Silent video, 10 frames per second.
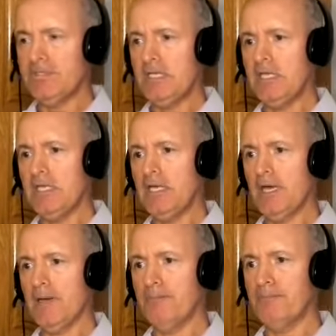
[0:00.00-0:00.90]
the
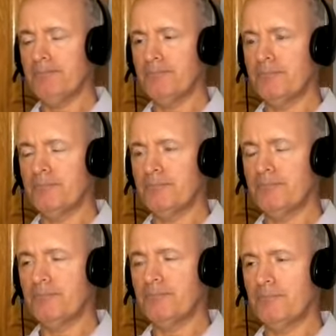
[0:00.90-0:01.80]
um,
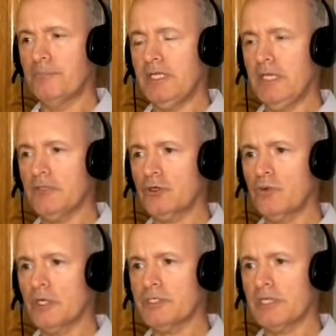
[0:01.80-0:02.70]
the other
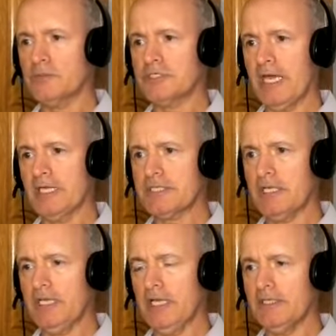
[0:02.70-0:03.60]
question that I was
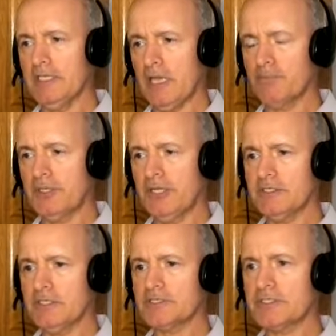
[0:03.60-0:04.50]
asking, and again,
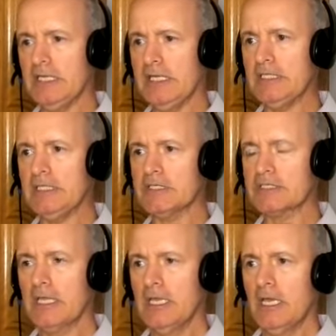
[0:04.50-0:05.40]
planting a seed is,
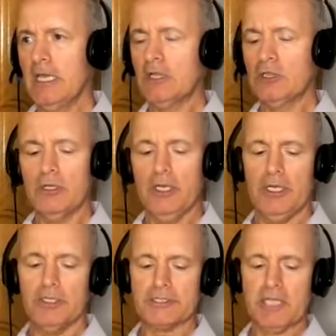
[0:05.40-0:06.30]

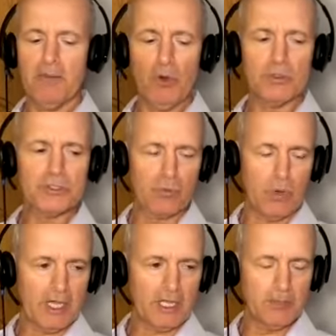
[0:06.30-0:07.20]
uh, Simon was
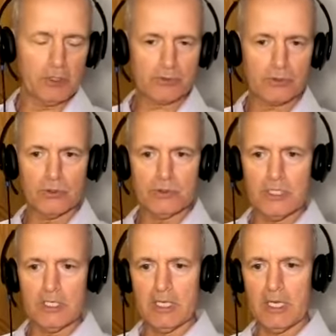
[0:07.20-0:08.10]
walking me through
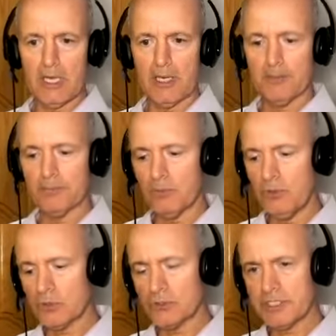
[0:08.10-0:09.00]
the um,
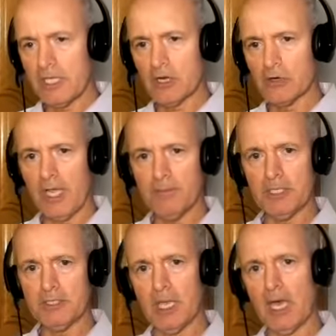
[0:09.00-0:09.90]
your
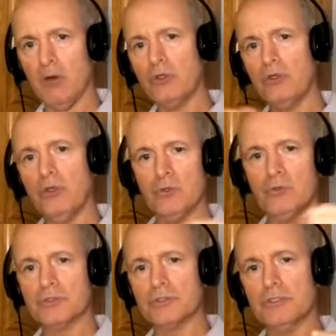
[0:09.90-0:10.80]
CRM and how you
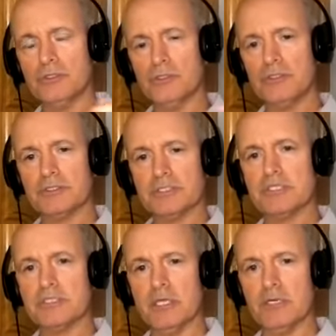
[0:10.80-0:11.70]
use the, the
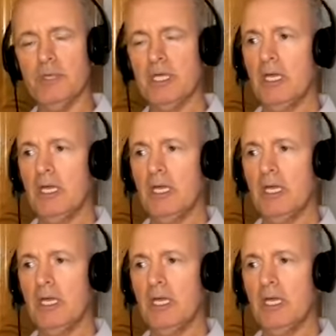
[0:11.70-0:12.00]
system,